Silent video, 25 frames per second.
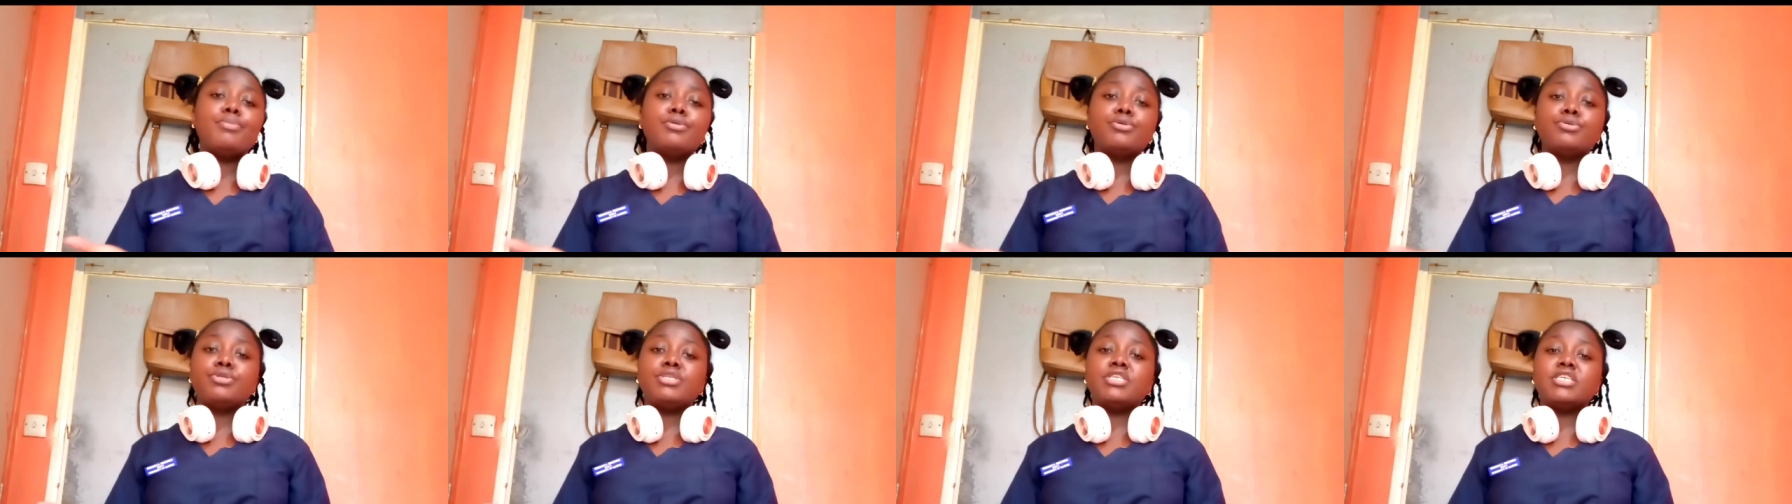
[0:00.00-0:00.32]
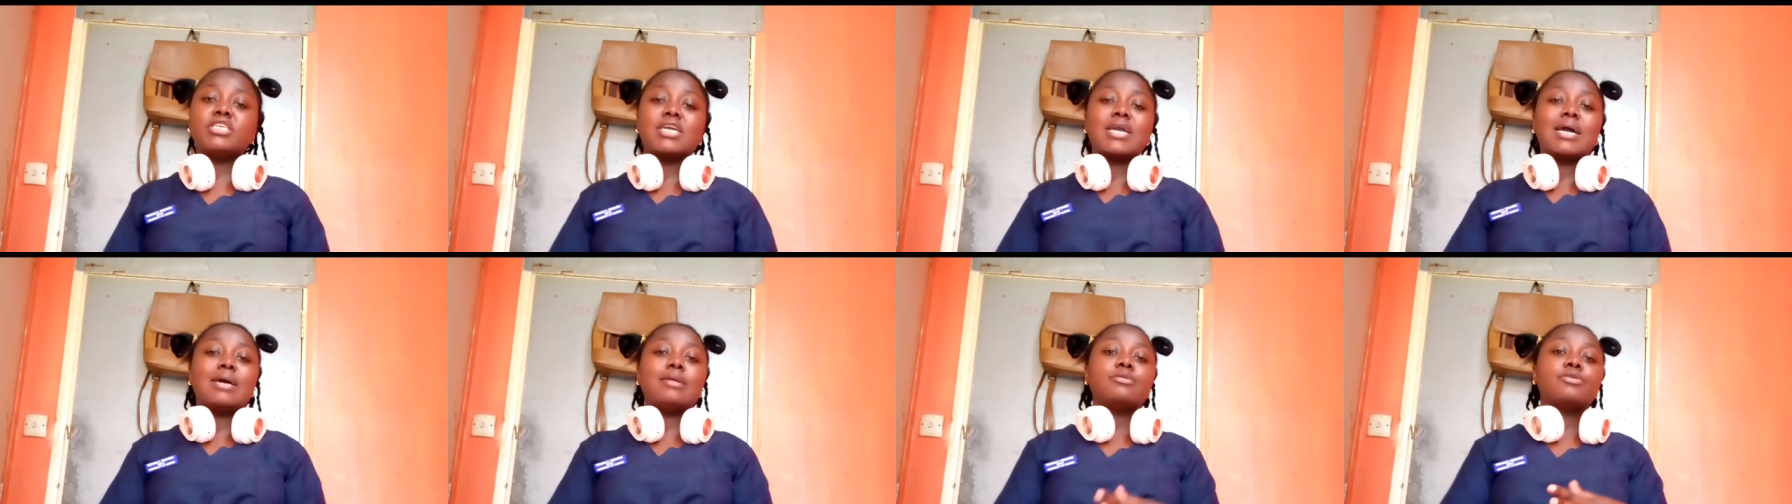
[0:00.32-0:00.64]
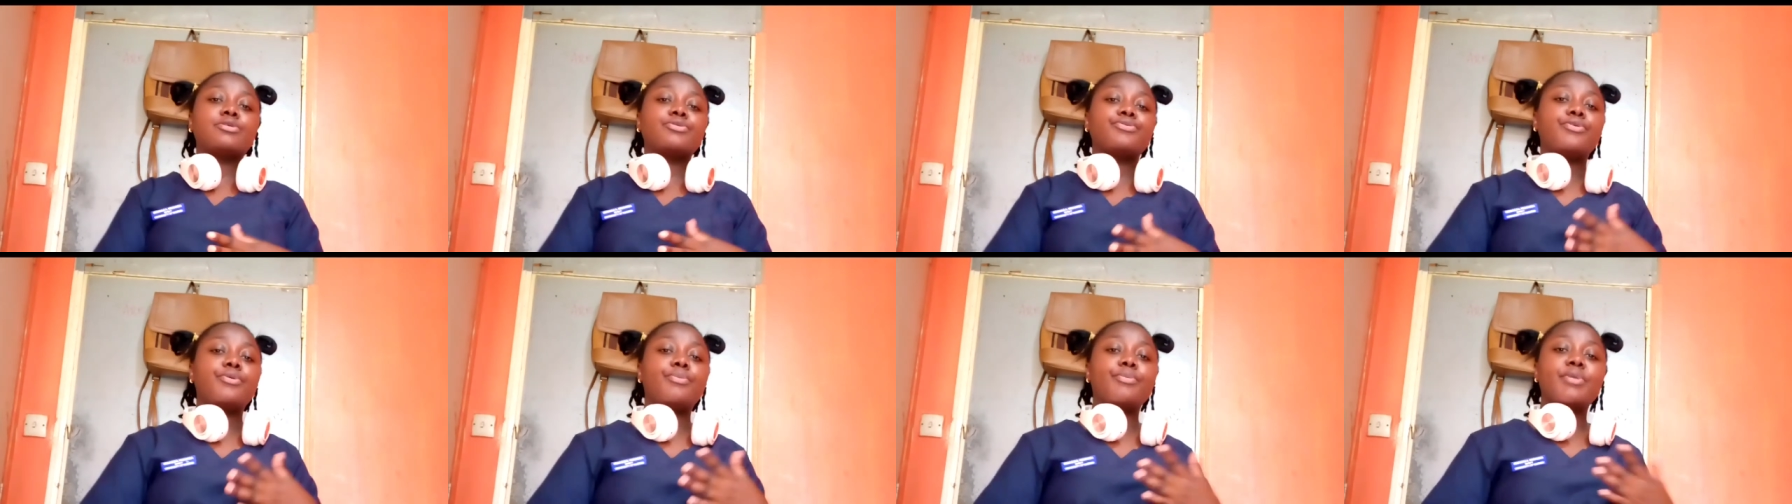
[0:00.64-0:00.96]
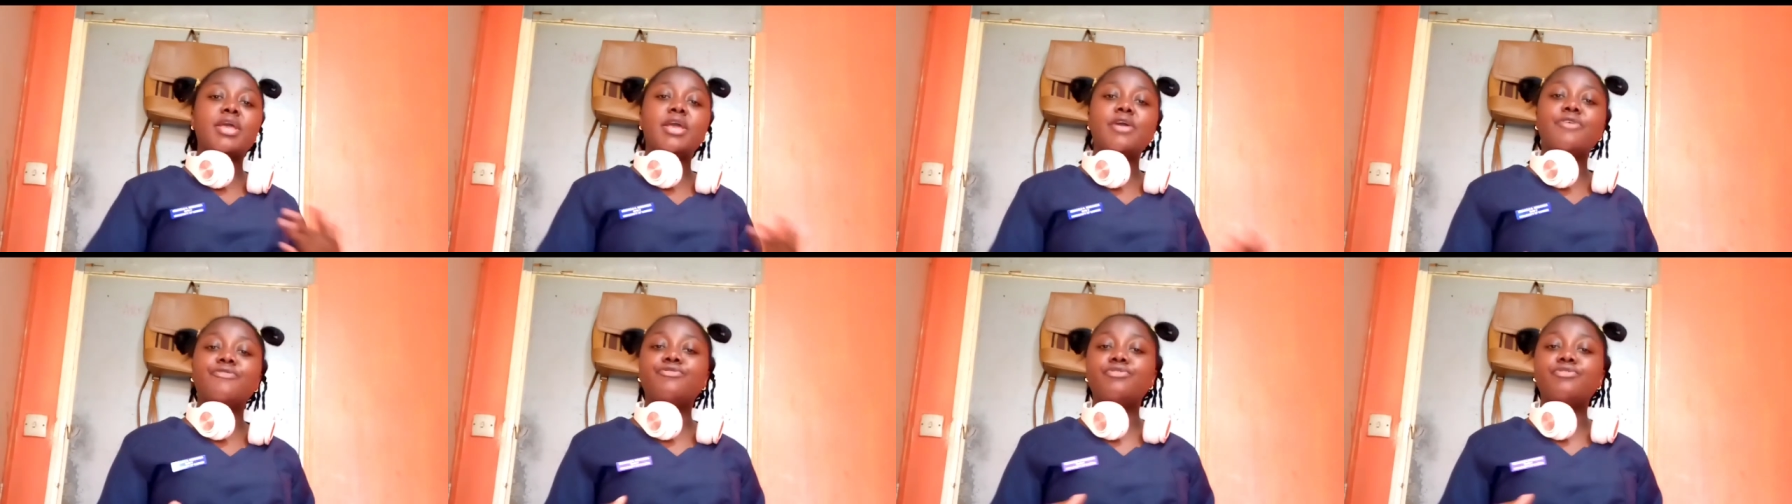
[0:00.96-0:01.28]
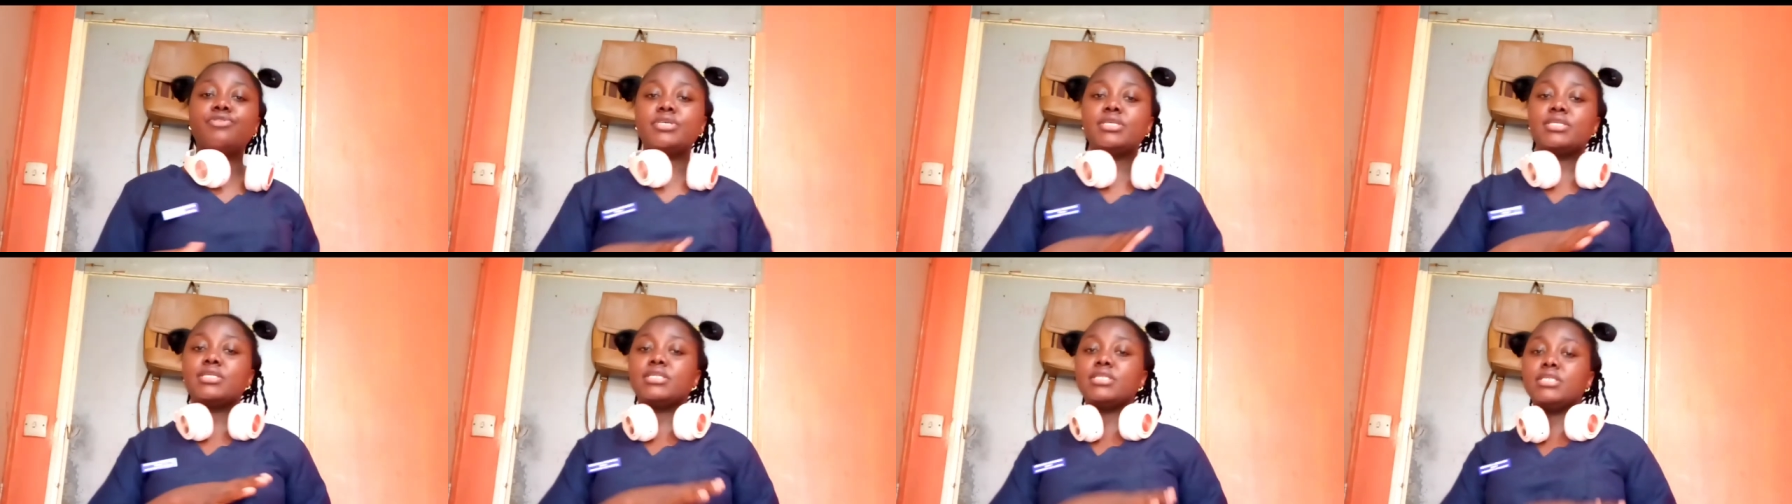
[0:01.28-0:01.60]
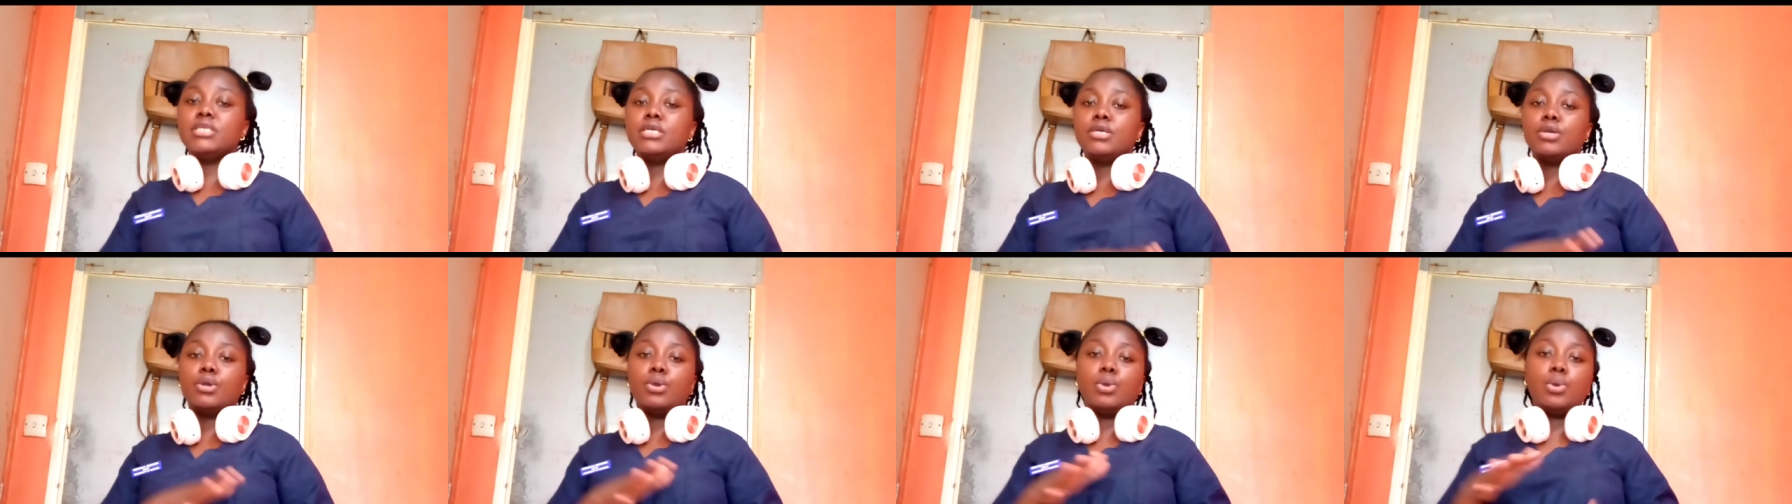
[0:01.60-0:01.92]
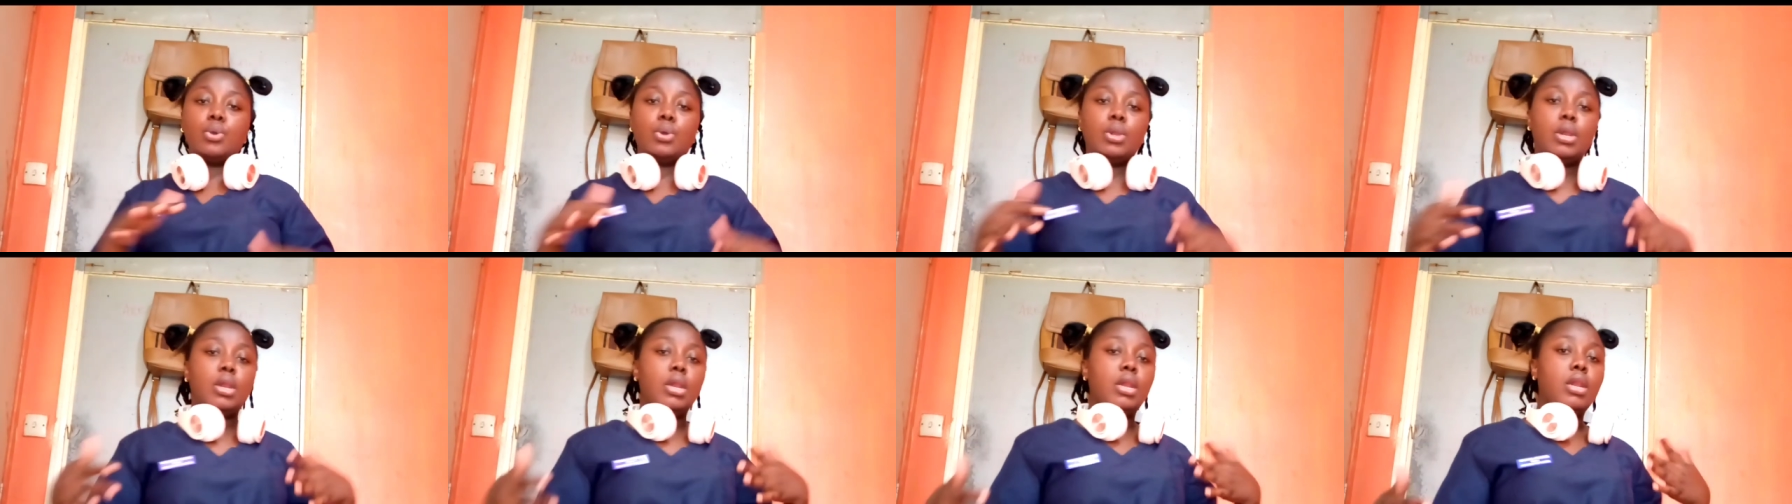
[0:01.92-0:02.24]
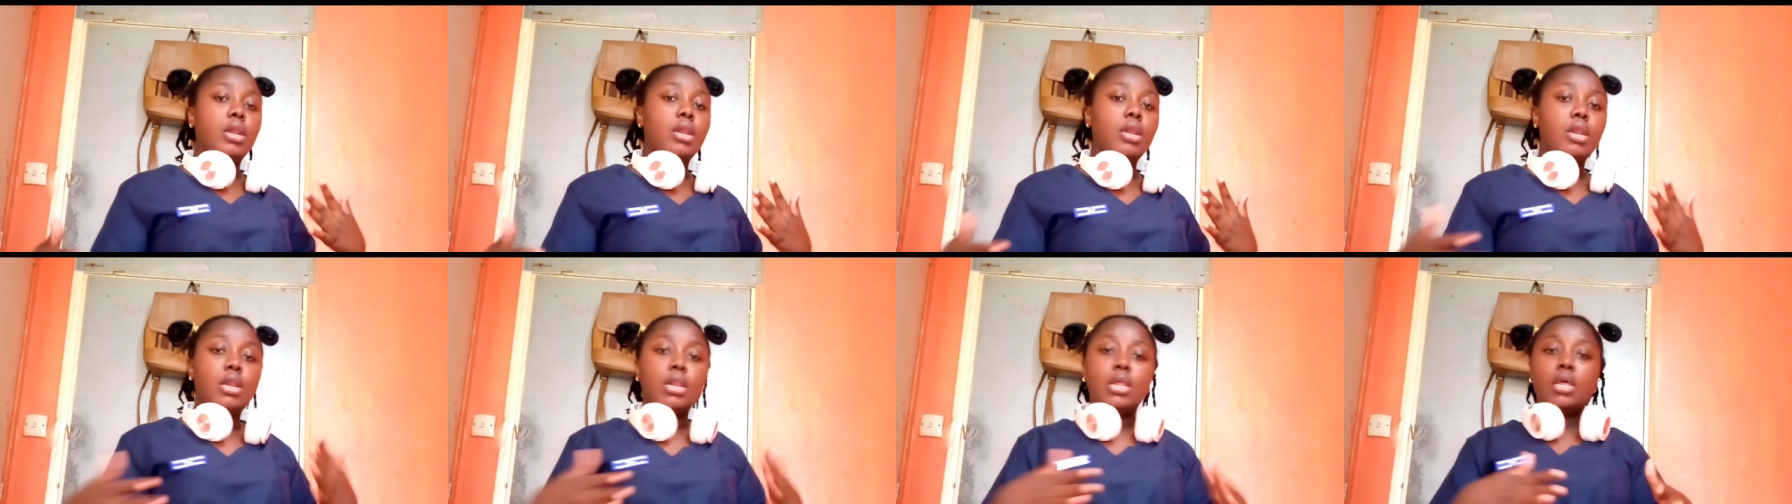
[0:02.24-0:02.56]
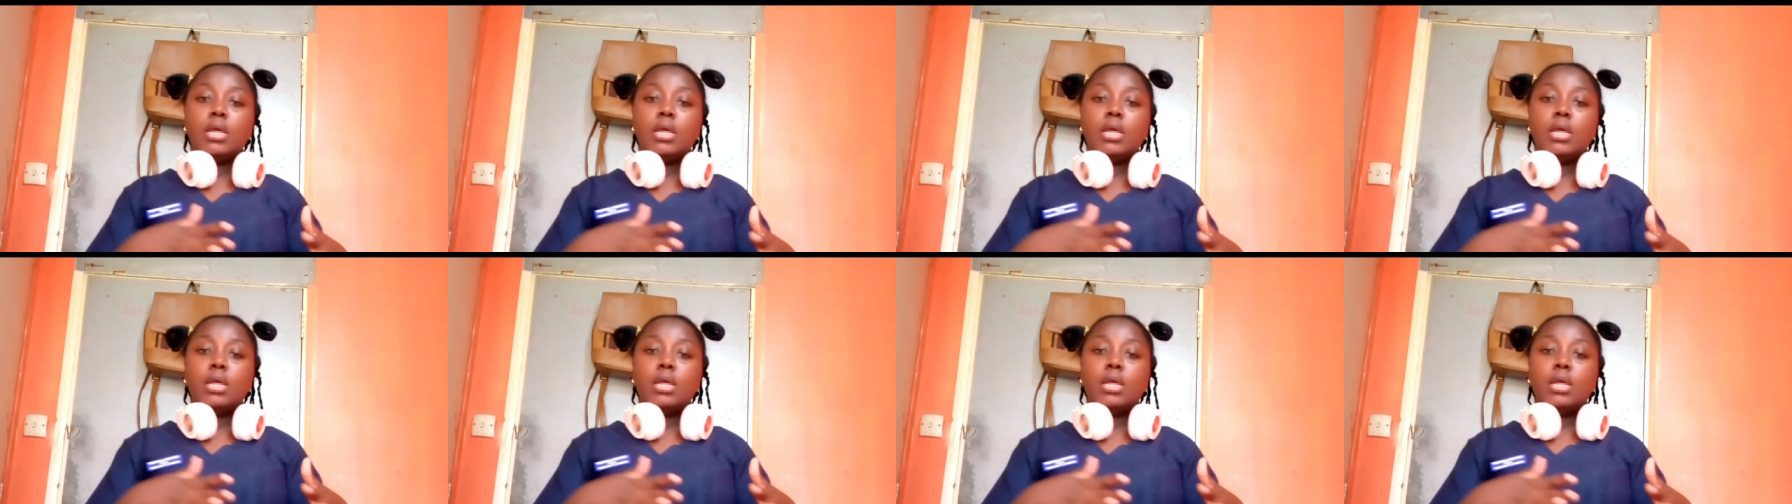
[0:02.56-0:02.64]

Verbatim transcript: beauty comes from every single